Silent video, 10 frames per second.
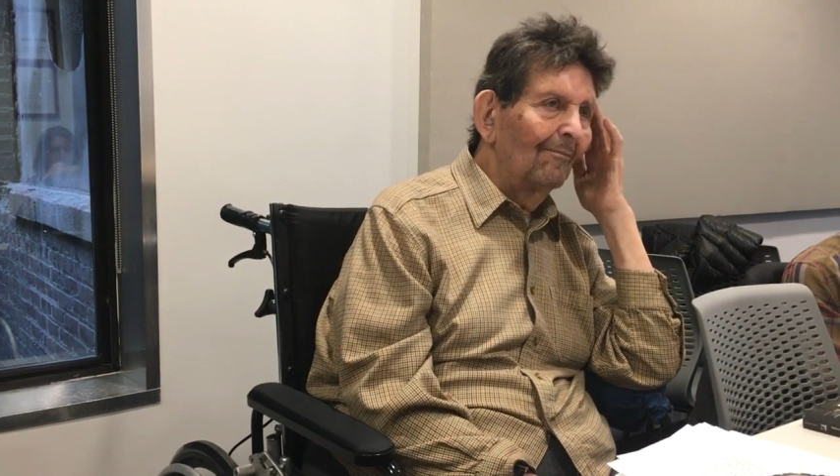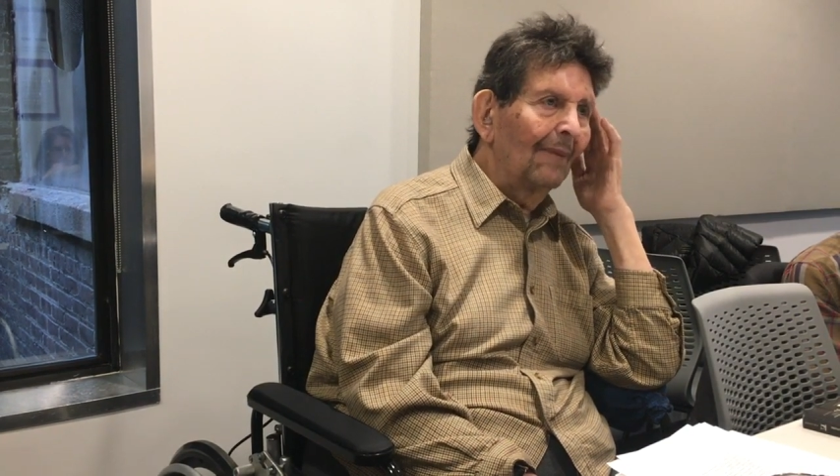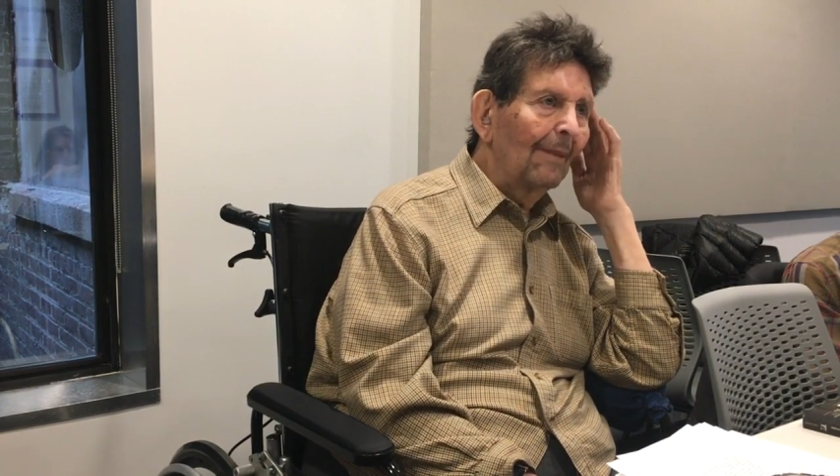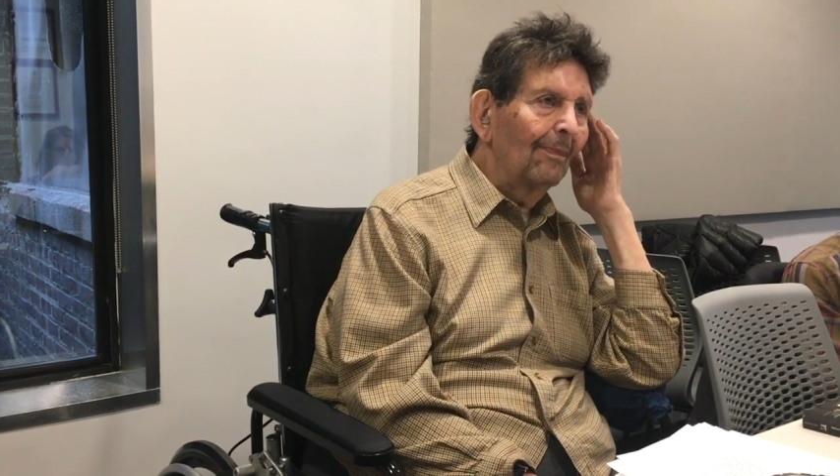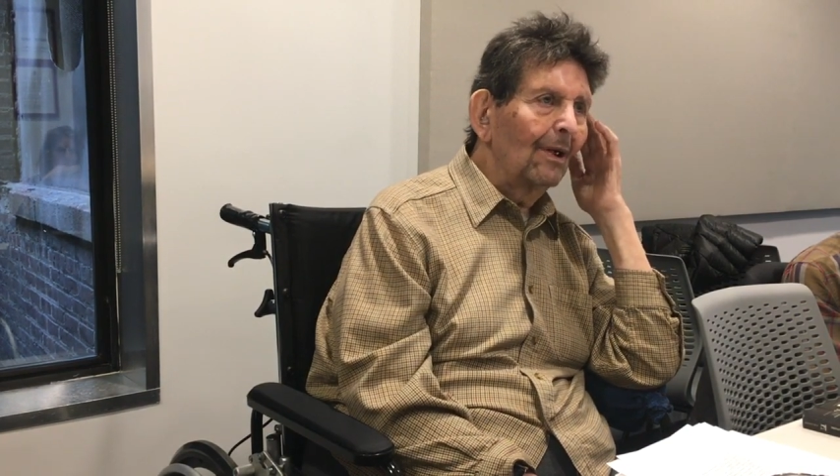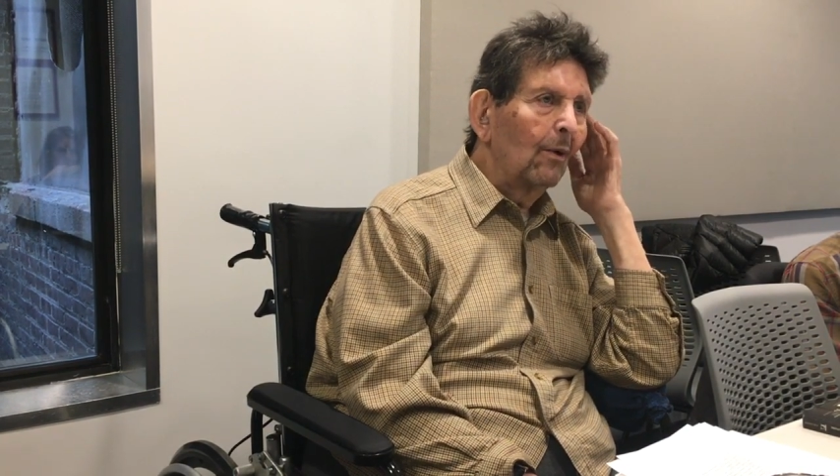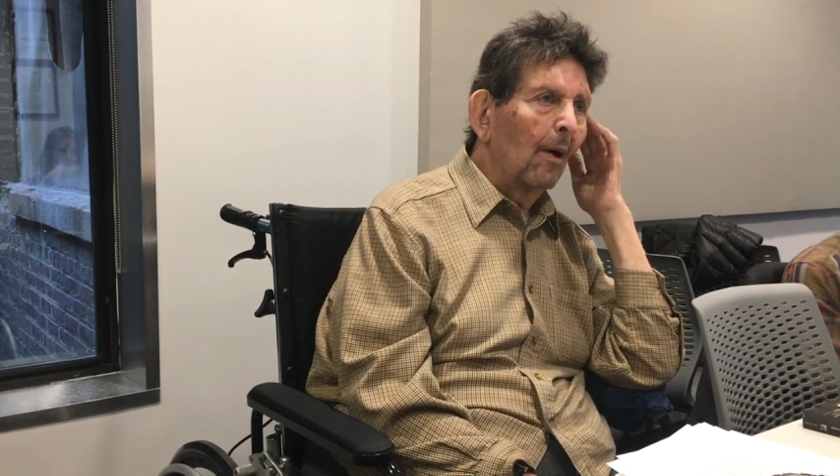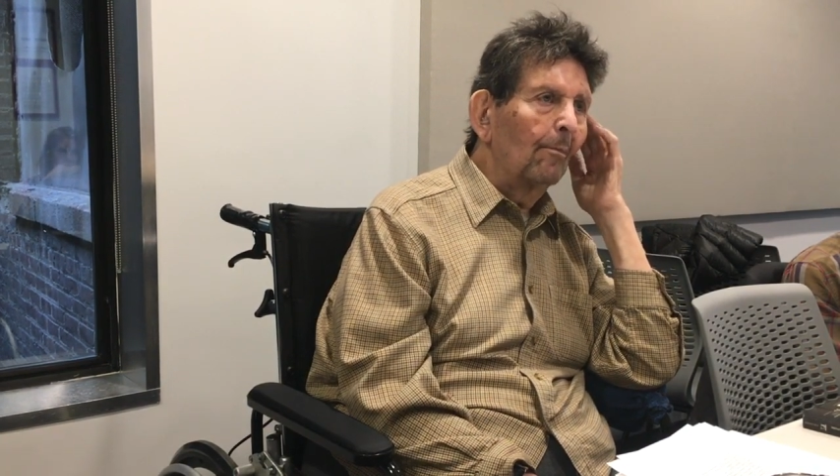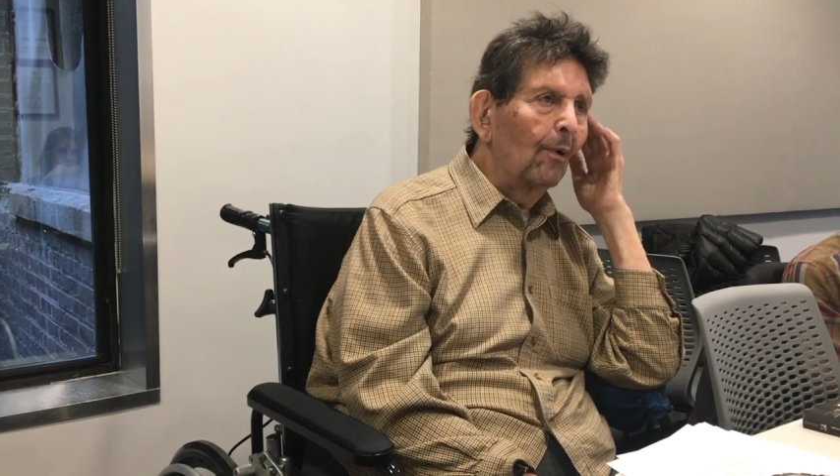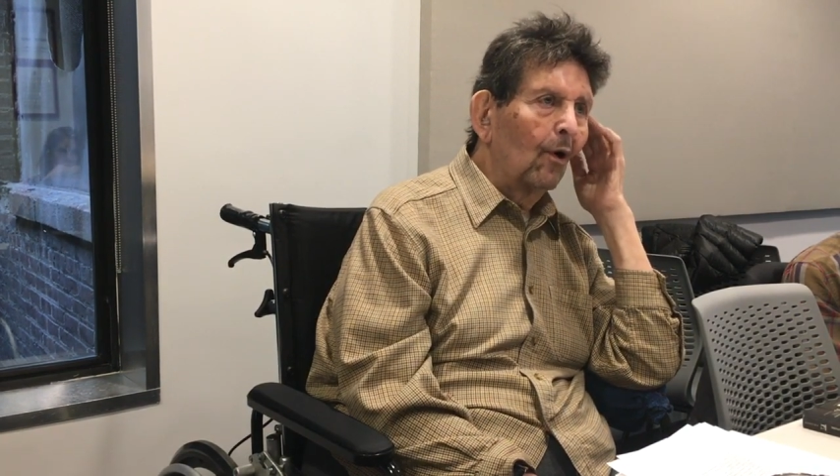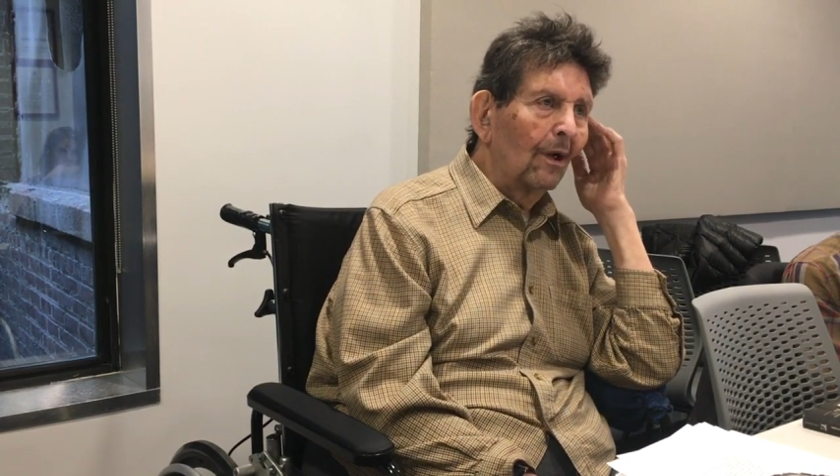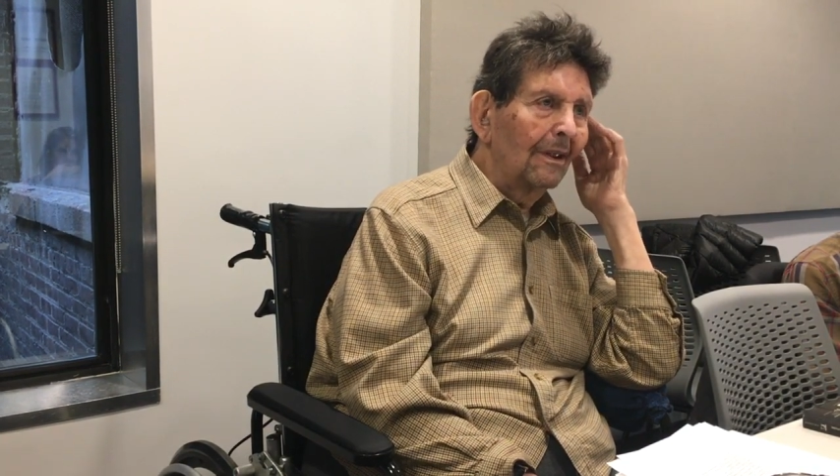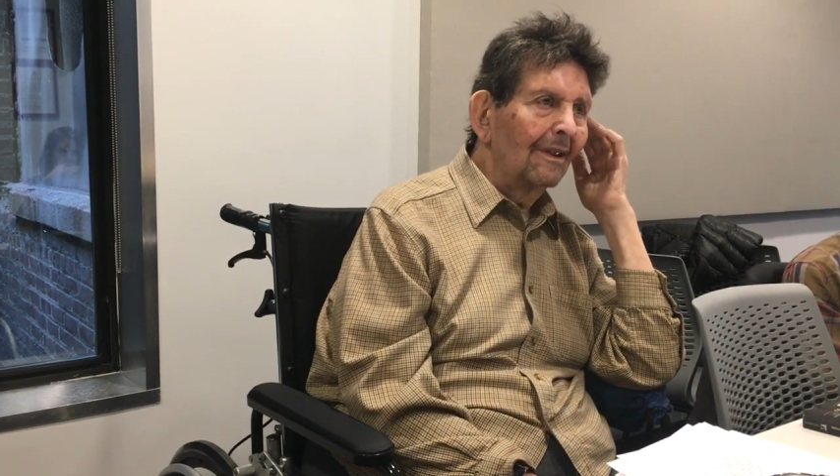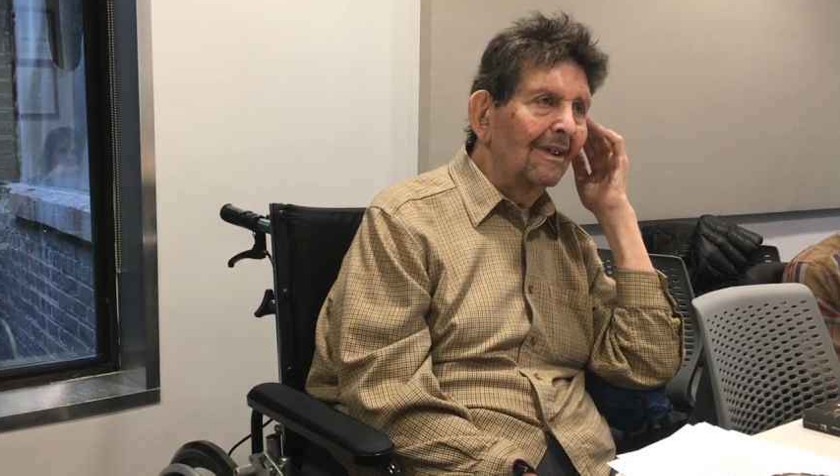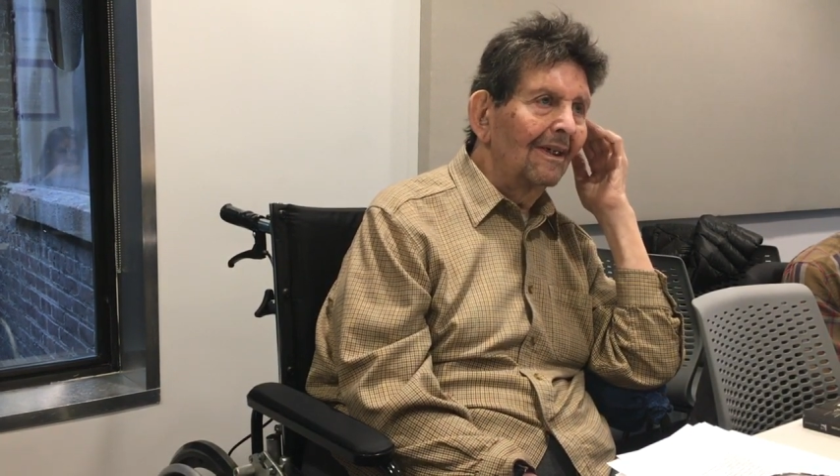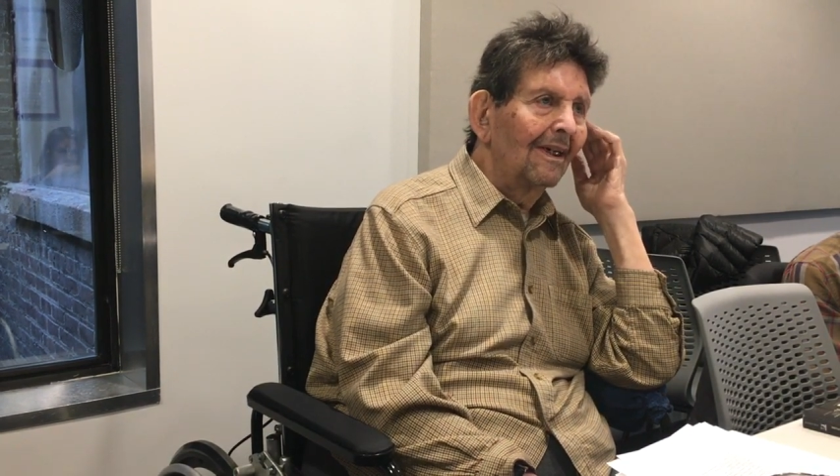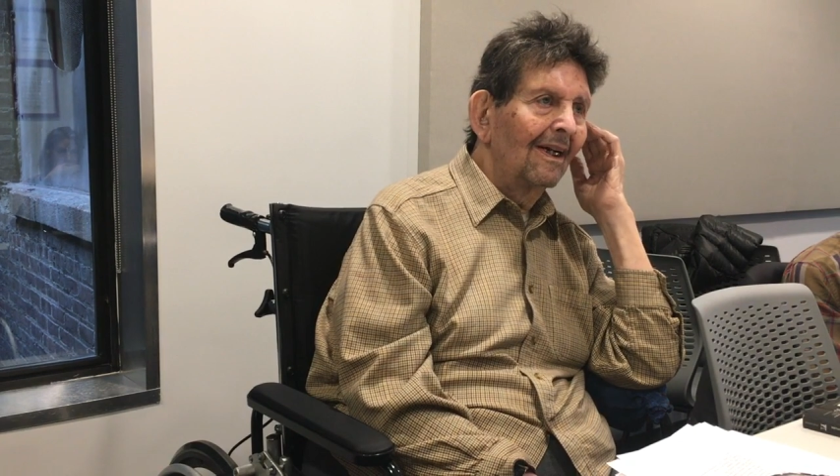people who are born